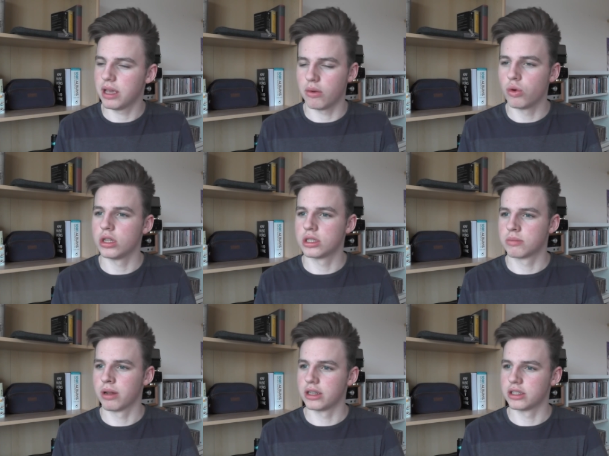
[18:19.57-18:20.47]
I want
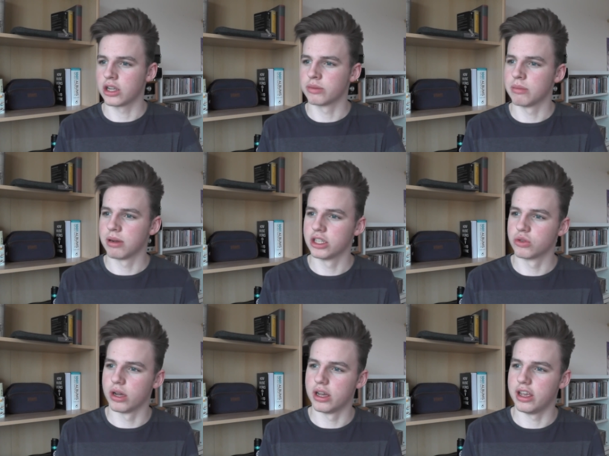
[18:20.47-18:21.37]
this channel to be a place
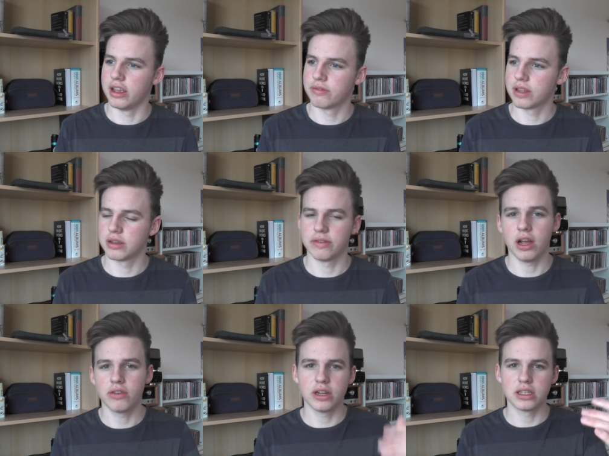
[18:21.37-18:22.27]
where if I
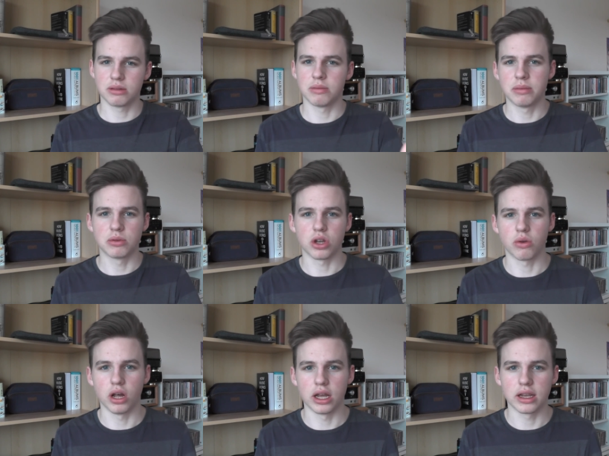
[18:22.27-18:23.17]
release something that people
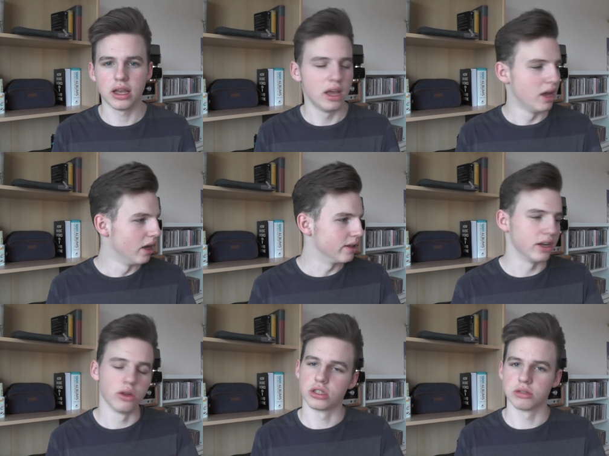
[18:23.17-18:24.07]
don't like, they
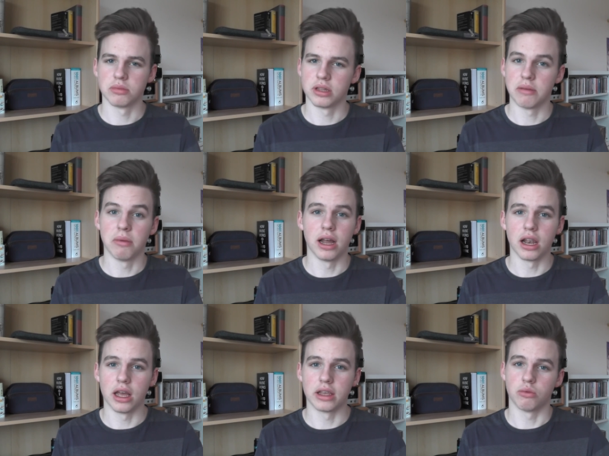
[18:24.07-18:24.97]
know that something they might
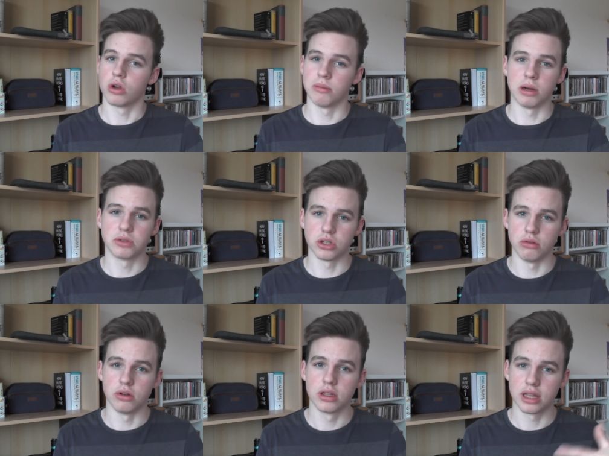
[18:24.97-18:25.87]
like will come up
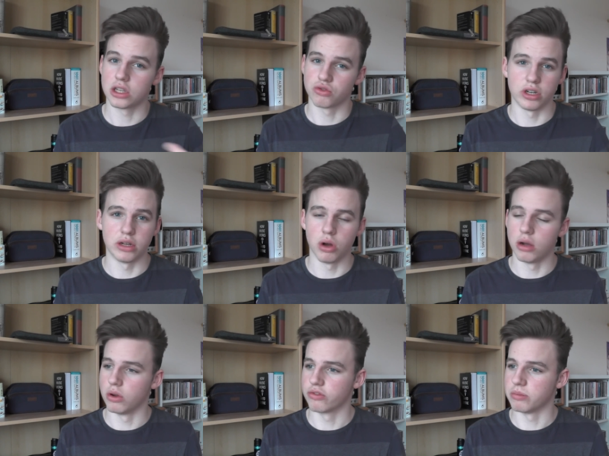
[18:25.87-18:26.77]
soon. That's really what I
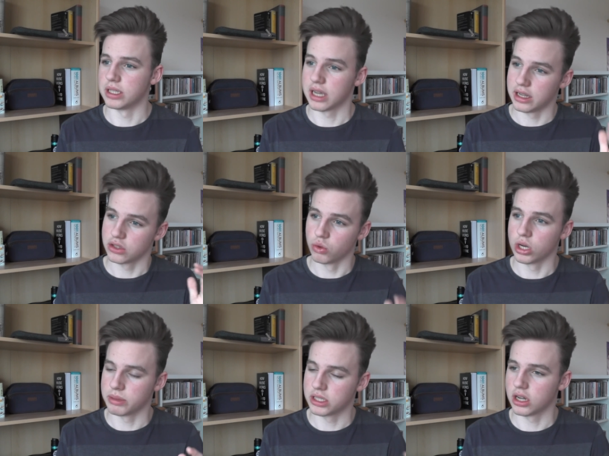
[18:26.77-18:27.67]
want from this, and it's all
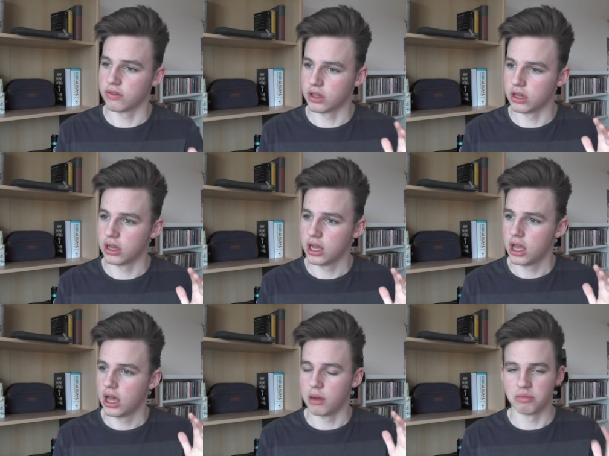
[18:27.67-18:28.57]
going to be stuff that
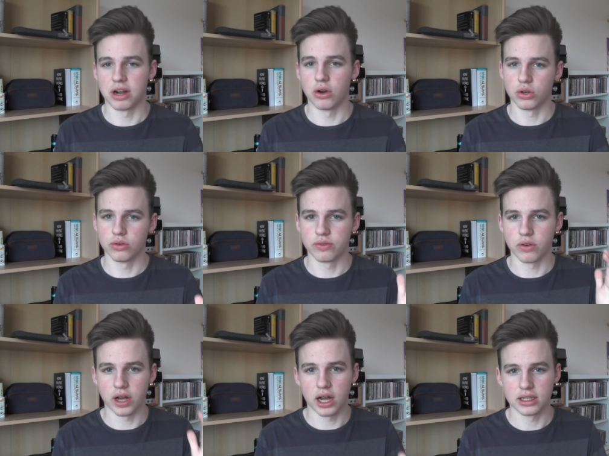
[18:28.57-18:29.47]
I'm proud of
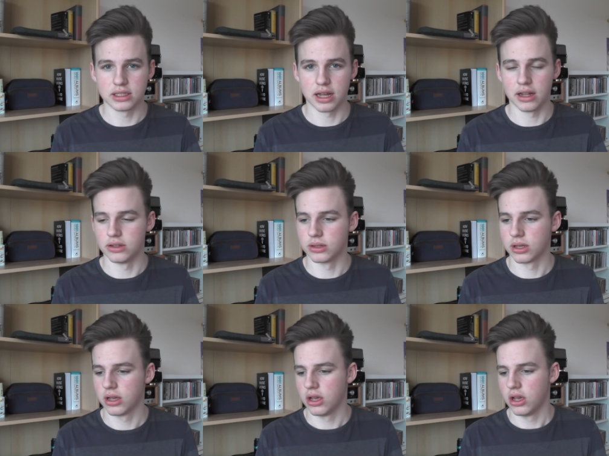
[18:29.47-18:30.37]
a high standard,
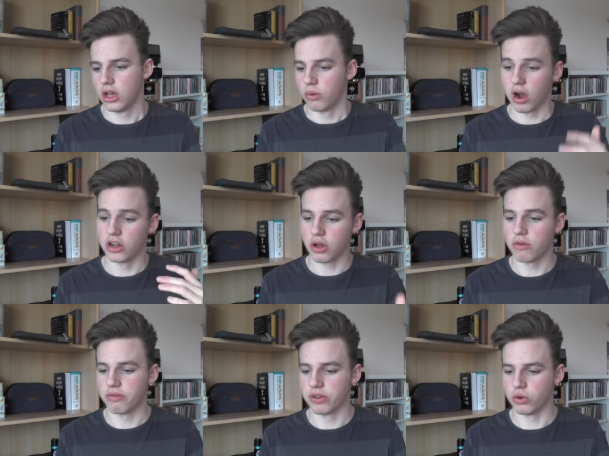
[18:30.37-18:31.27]
where I
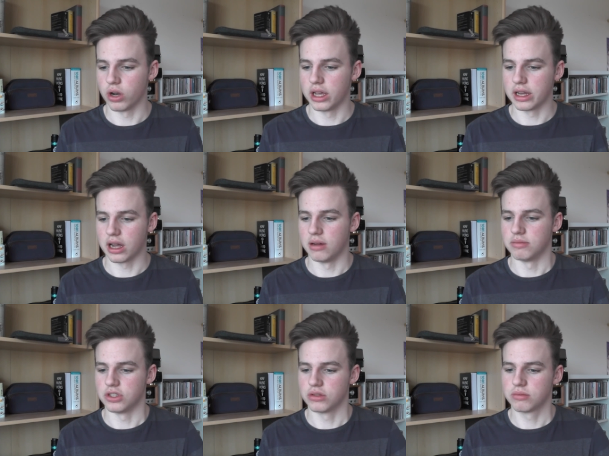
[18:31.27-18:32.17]
don't feel like
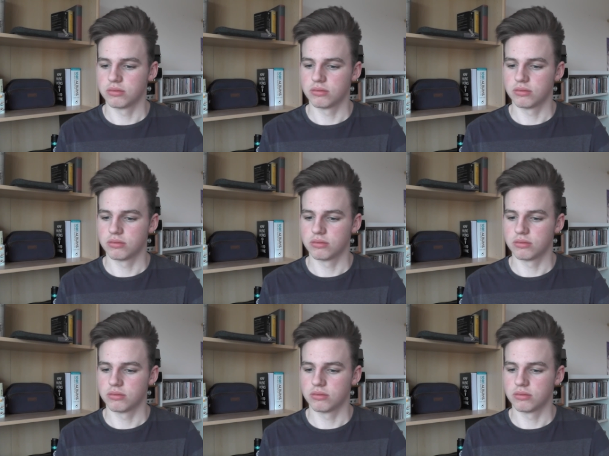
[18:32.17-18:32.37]
I'm just